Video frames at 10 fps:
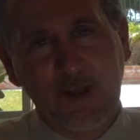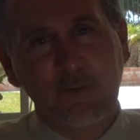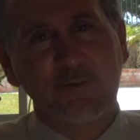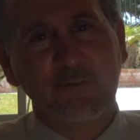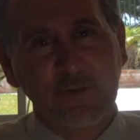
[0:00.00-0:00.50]

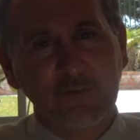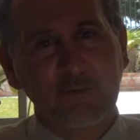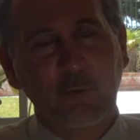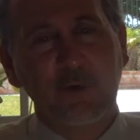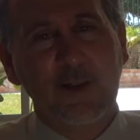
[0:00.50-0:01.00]
How does this
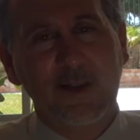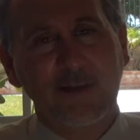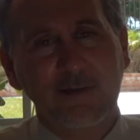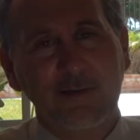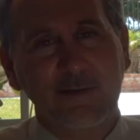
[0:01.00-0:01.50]
story
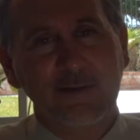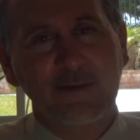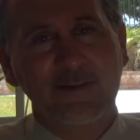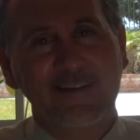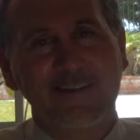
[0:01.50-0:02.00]
end?
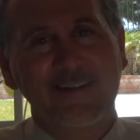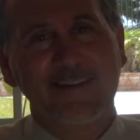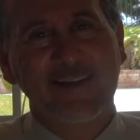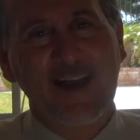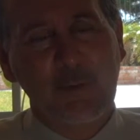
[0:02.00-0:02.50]

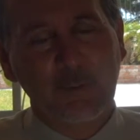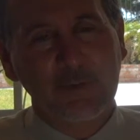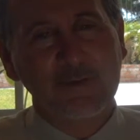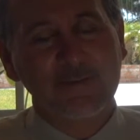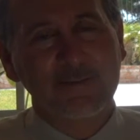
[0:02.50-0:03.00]

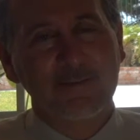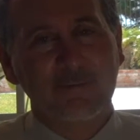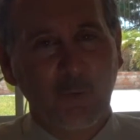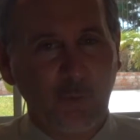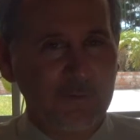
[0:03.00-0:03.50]
Happily,
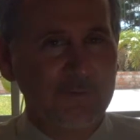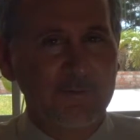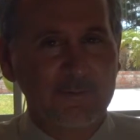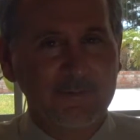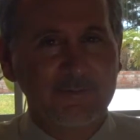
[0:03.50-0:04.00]
of course.